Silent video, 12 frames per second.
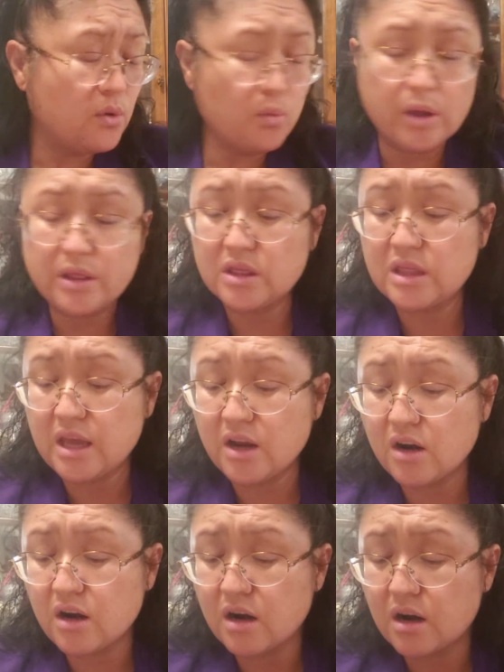what
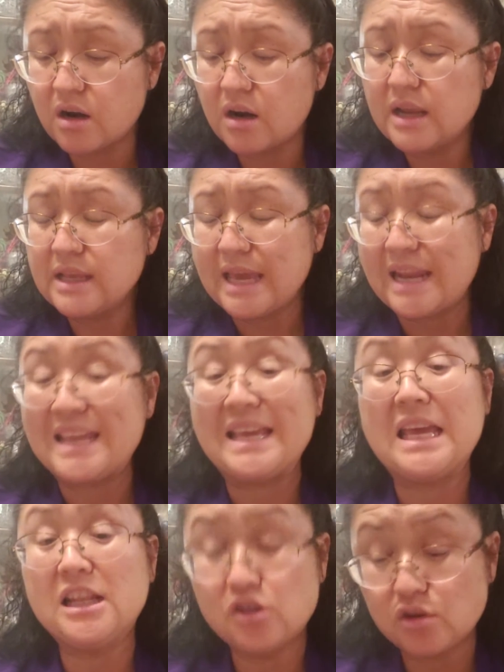they're getting
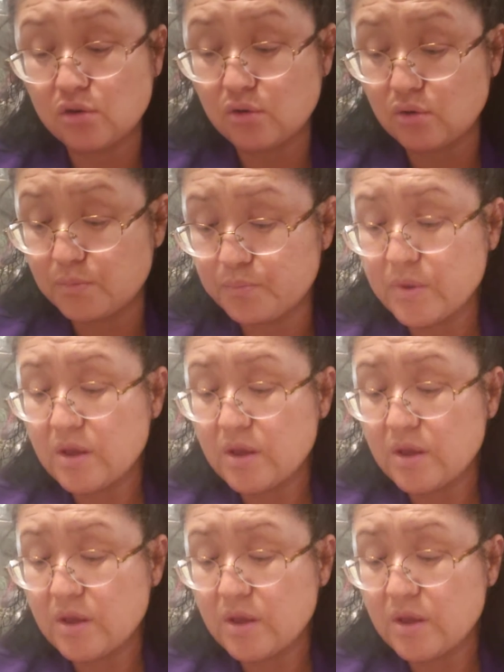into.